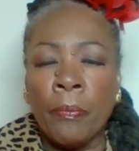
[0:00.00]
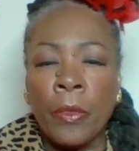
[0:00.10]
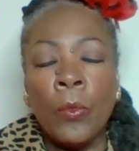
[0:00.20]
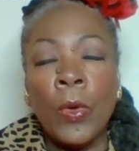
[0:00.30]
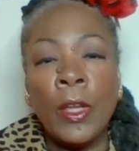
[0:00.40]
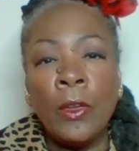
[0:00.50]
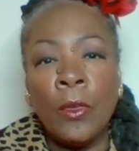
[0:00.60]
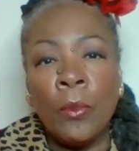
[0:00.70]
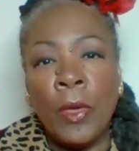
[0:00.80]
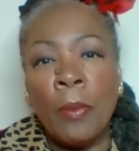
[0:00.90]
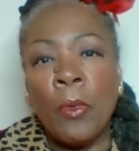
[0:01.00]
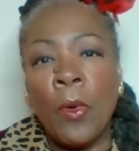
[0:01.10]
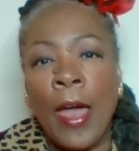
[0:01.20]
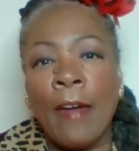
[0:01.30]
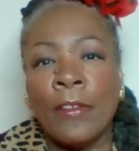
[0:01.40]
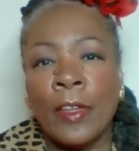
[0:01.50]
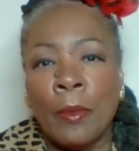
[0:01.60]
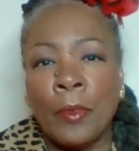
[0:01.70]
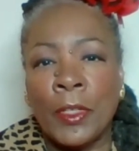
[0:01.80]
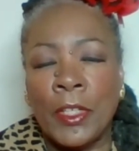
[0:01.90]
When people have
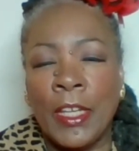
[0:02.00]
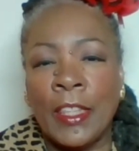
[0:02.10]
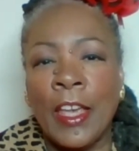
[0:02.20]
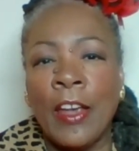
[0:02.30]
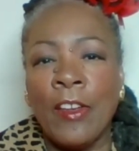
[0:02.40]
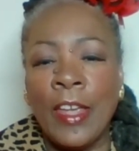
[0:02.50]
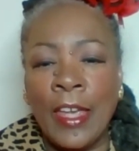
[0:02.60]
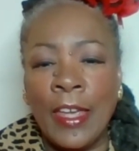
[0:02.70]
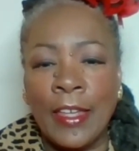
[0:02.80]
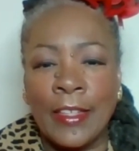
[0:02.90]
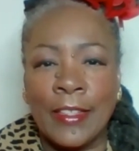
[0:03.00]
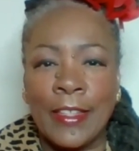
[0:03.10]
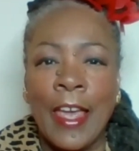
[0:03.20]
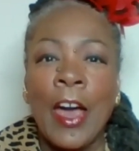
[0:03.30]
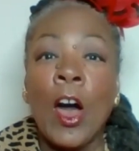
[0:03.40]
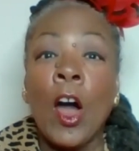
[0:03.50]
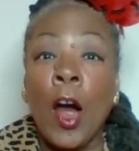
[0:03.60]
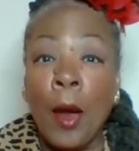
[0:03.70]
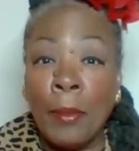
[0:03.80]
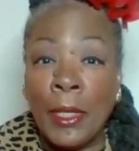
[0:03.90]
liberty, there is
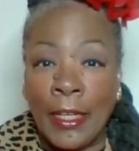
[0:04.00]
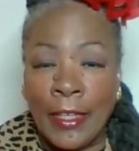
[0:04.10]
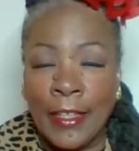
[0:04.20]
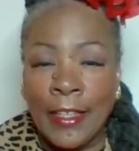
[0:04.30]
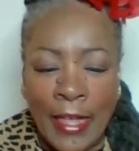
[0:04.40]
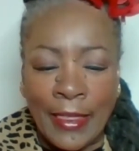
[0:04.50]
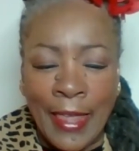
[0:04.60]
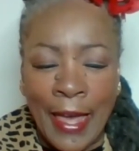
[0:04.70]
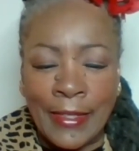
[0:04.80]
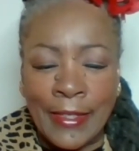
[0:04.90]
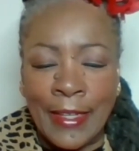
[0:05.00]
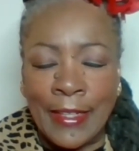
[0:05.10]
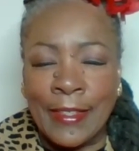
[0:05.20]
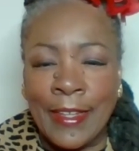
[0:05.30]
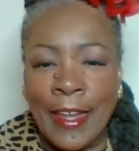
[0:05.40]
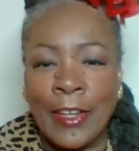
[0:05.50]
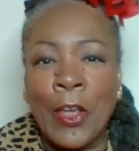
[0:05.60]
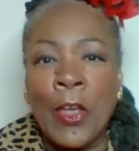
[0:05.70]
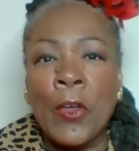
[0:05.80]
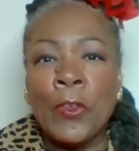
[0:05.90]
harmony, and that's the intent,
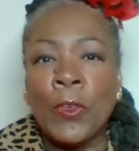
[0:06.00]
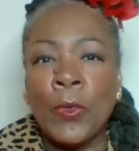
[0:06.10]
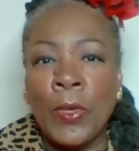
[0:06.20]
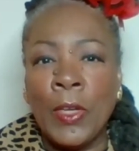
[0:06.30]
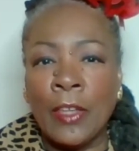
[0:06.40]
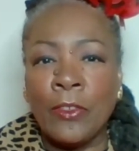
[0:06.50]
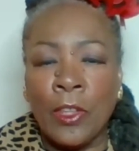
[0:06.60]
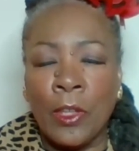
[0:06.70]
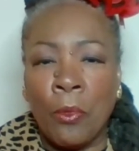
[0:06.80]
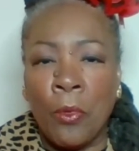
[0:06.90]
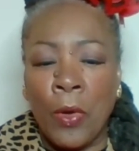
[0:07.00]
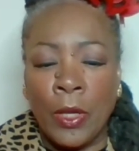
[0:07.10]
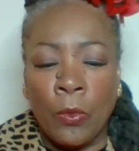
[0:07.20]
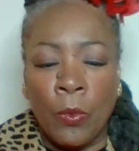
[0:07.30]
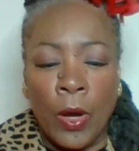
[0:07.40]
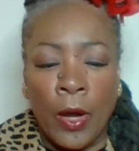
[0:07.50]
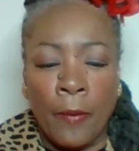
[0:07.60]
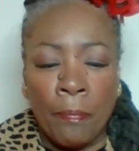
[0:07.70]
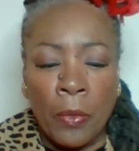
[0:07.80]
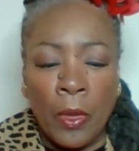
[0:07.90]
to get to the point
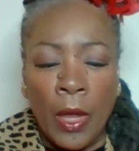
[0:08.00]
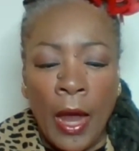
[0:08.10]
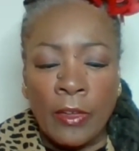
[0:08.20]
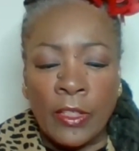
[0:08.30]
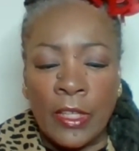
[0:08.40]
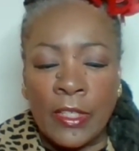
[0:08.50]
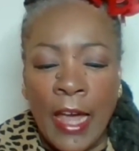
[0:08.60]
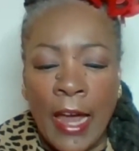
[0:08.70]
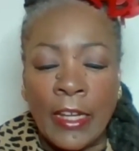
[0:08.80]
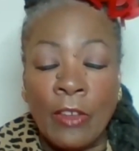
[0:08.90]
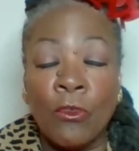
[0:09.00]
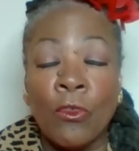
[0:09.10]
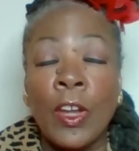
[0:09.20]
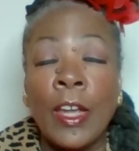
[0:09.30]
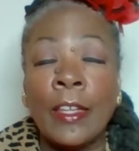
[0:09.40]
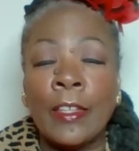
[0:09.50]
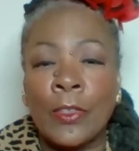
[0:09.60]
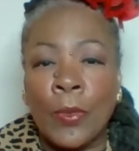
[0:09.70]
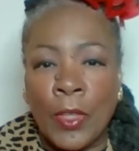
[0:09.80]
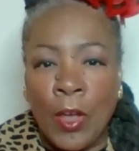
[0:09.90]
where our society
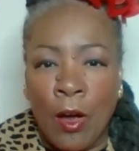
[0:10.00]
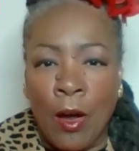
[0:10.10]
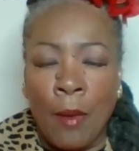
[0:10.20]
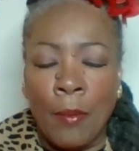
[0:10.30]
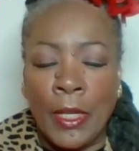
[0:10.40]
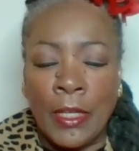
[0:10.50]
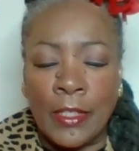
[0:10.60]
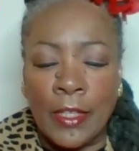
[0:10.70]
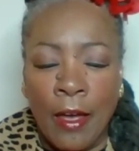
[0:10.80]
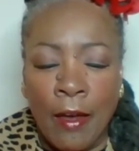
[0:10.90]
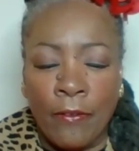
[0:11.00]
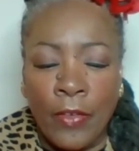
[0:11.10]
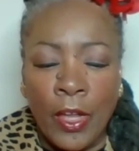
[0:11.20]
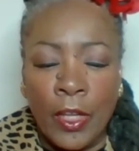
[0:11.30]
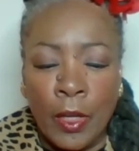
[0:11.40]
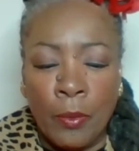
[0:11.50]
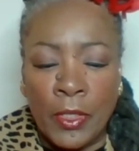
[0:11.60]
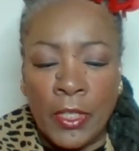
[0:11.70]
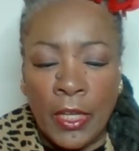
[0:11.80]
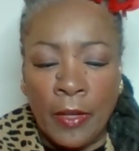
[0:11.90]
rings with the harmonies of
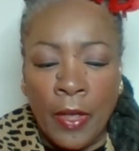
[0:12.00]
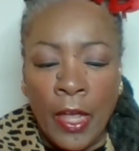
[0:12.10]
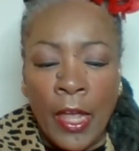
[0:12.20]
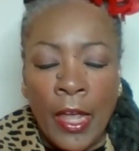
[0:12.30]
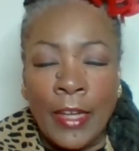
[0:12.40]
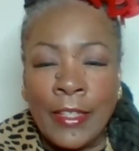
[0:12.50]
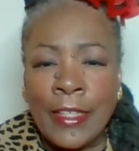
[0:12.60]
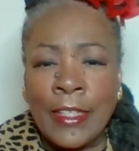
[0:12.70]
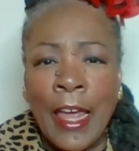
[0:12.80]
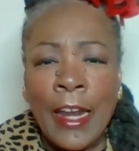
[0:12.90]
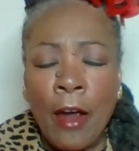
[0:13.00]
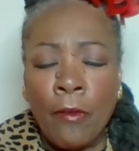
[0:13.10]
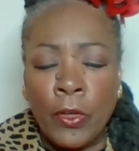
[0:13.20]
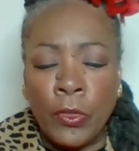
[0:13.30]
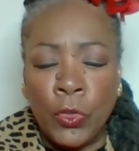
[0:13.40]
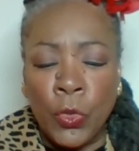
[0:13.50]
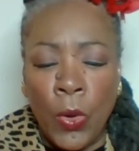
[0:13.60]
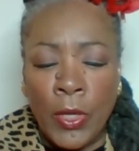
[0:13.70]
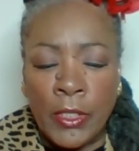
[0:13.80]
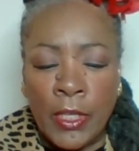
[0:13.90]
liberty. It says, "Let our
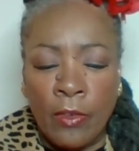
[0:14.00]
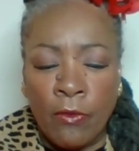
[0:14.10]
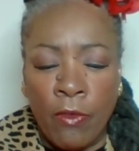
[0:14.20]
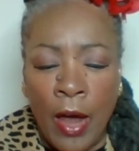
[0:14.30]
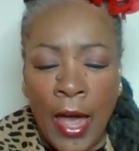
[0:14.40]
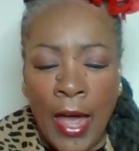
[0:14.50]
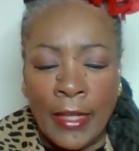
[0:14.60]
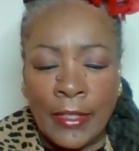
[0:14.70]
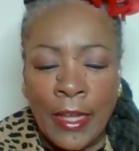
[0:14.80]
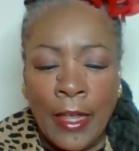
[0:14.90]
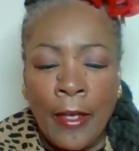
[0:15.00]
rejoicing rise."